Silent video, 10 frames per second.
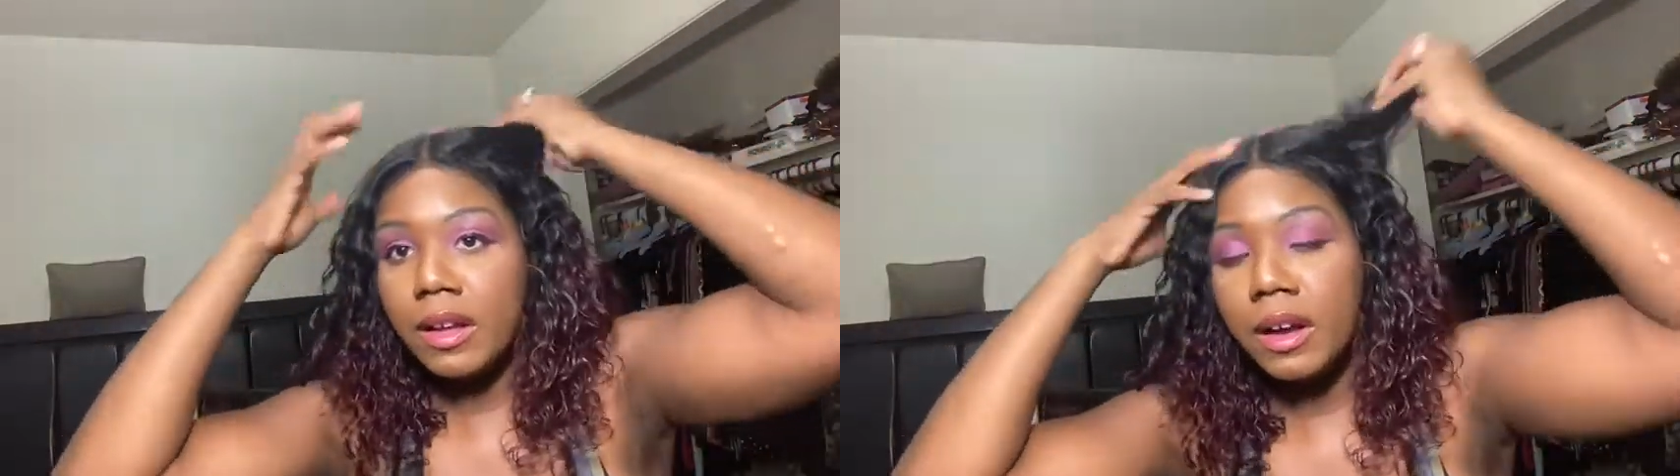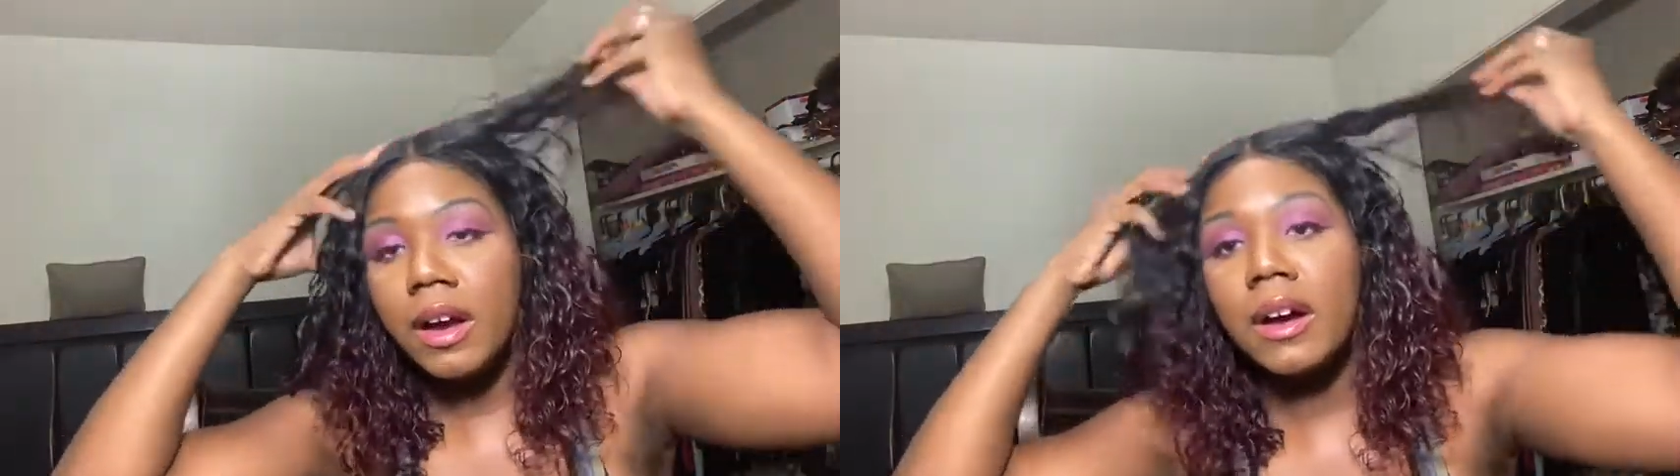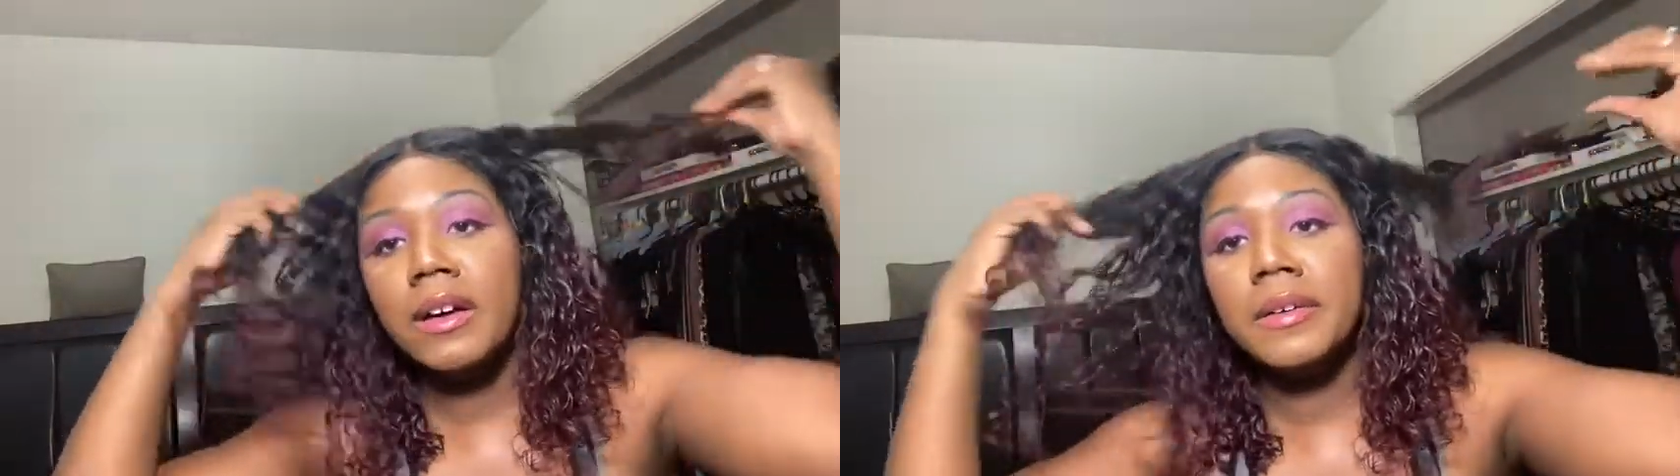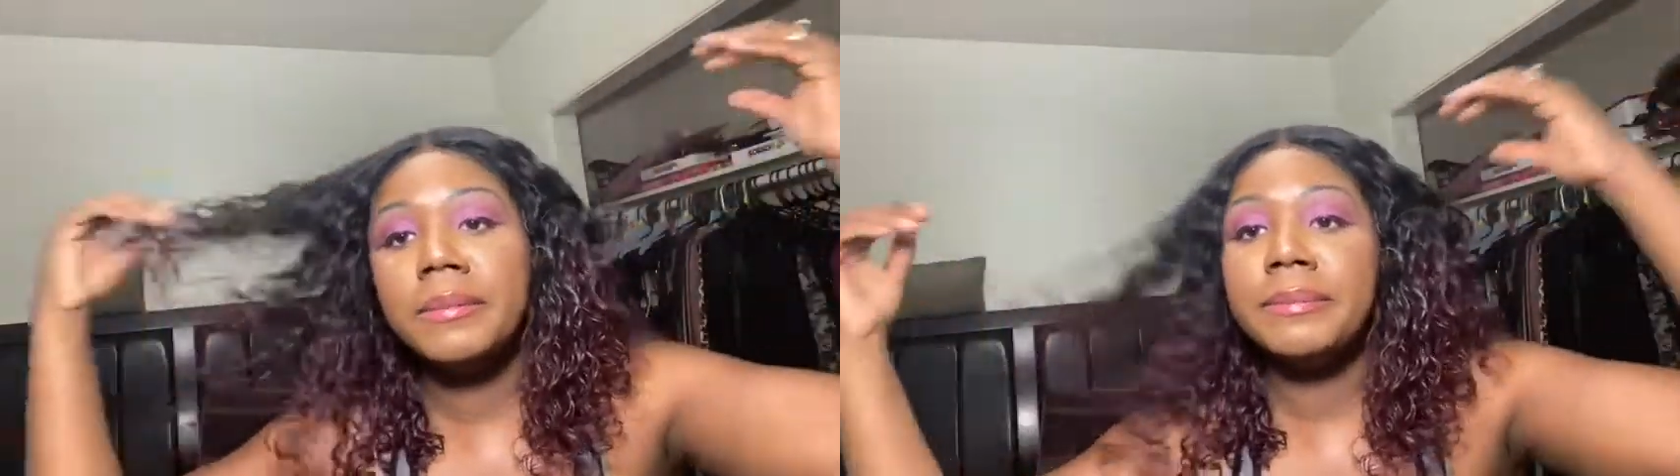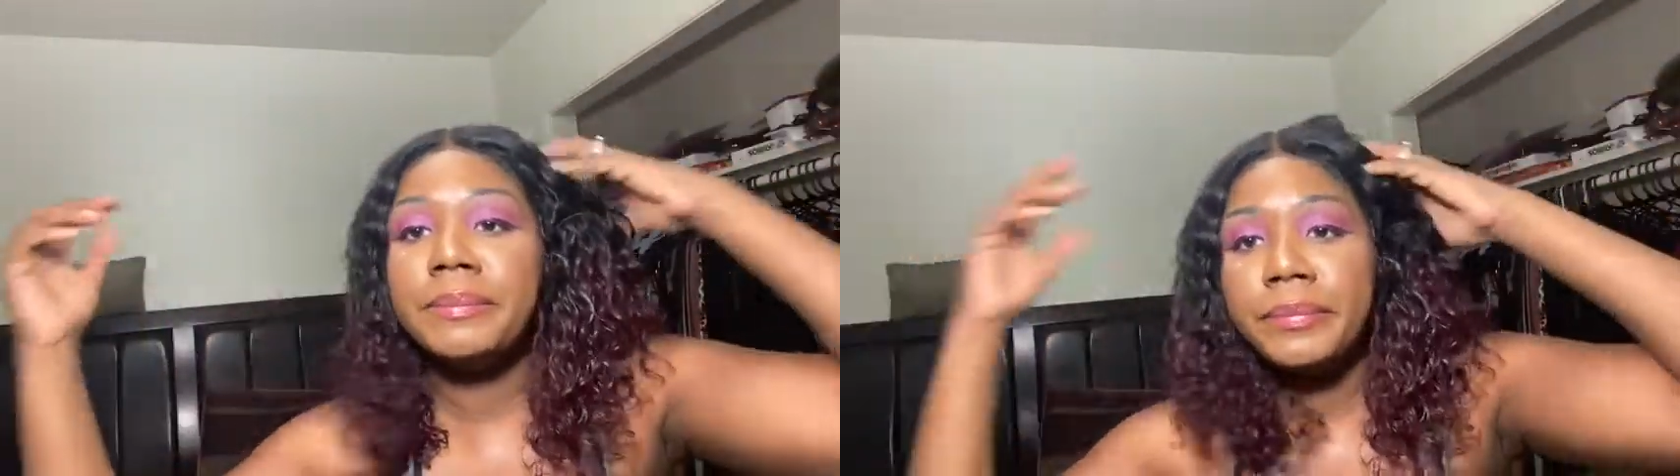
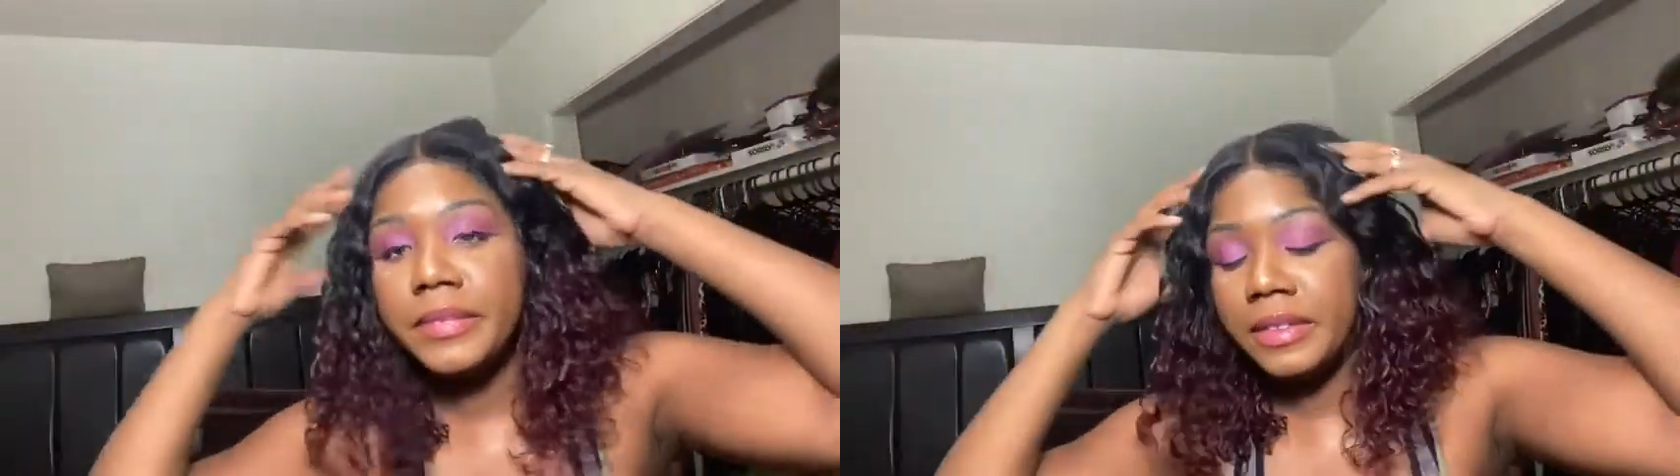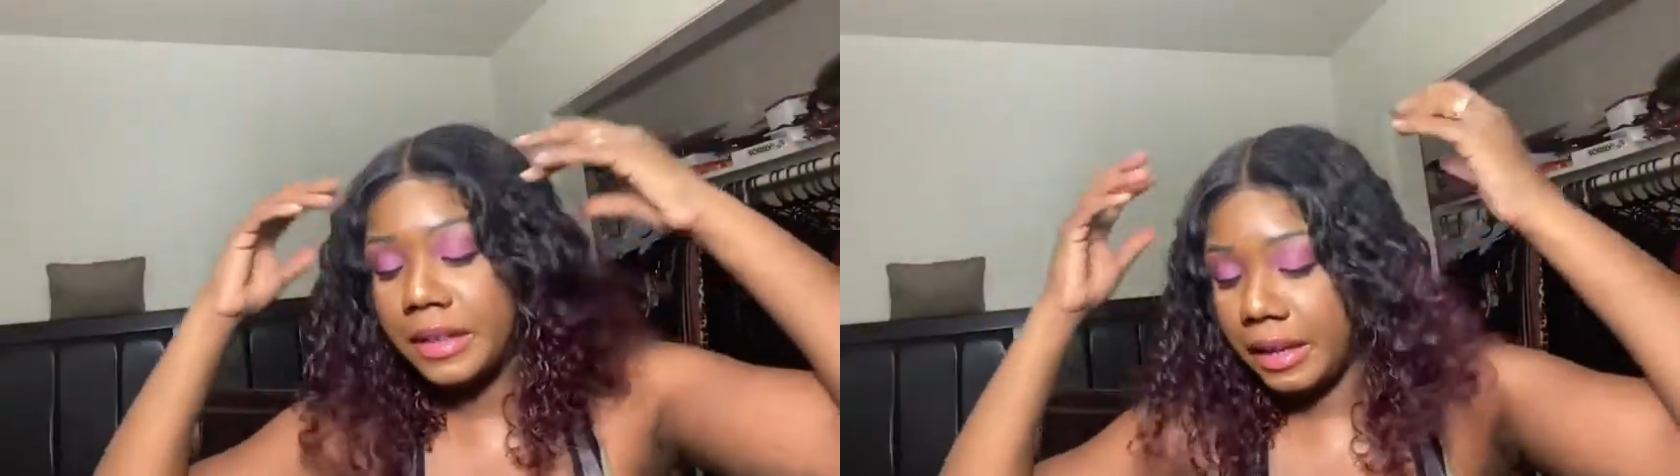The